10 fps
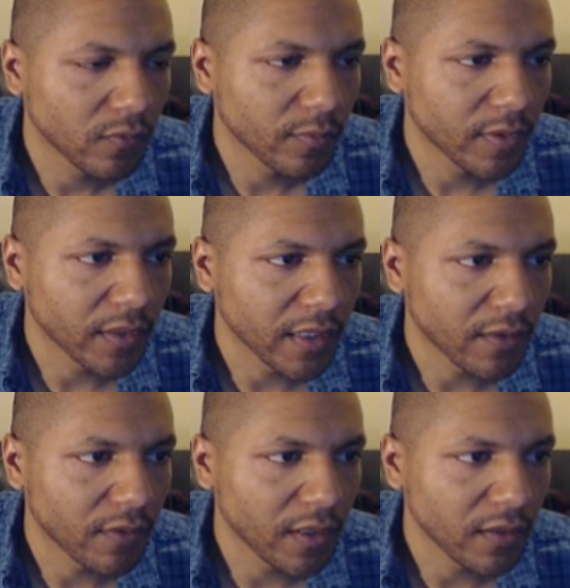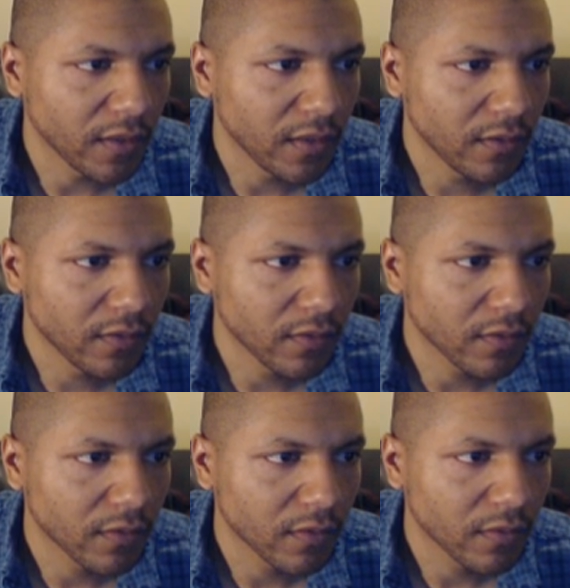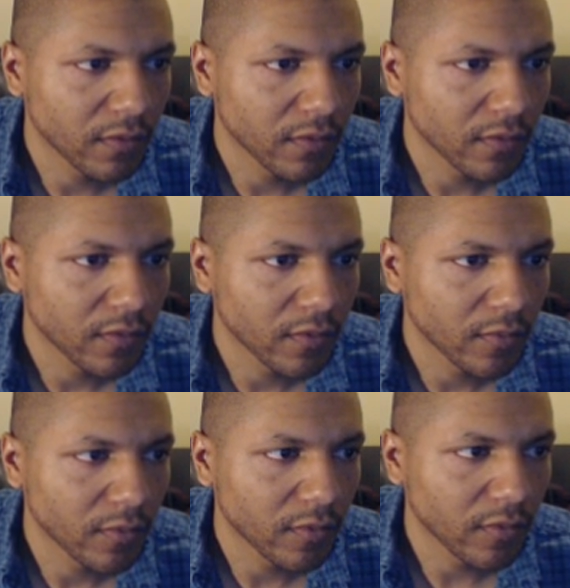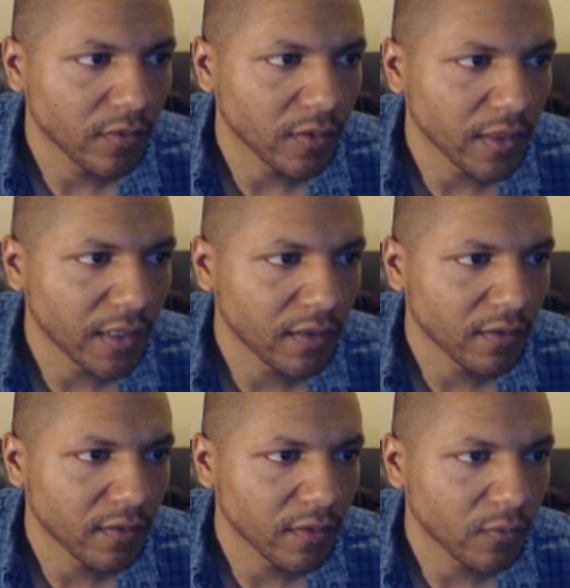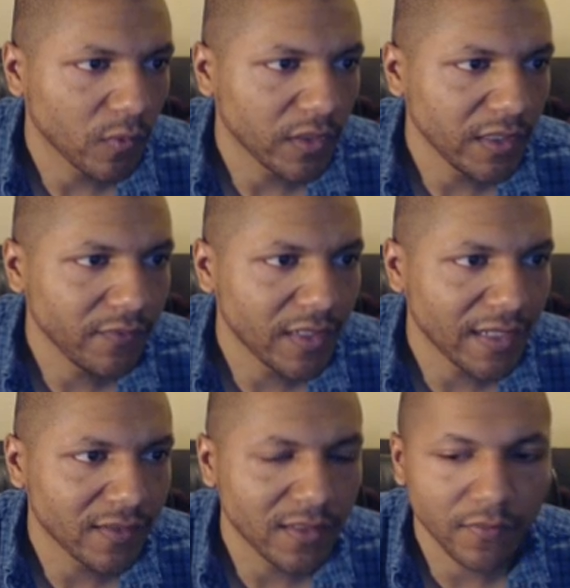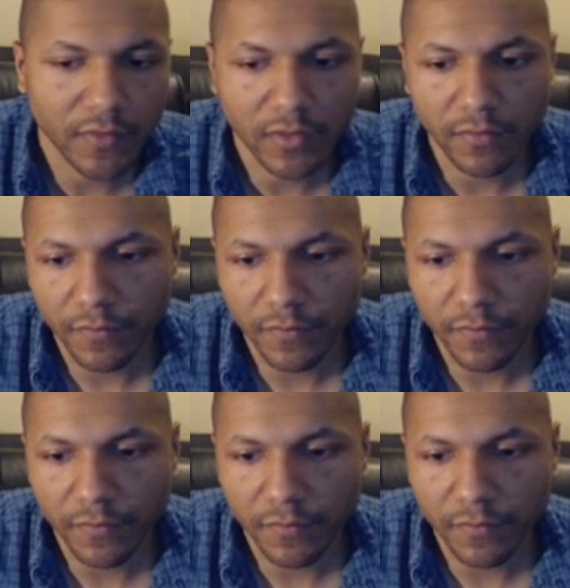Plug that right into here, to there, leave it as default.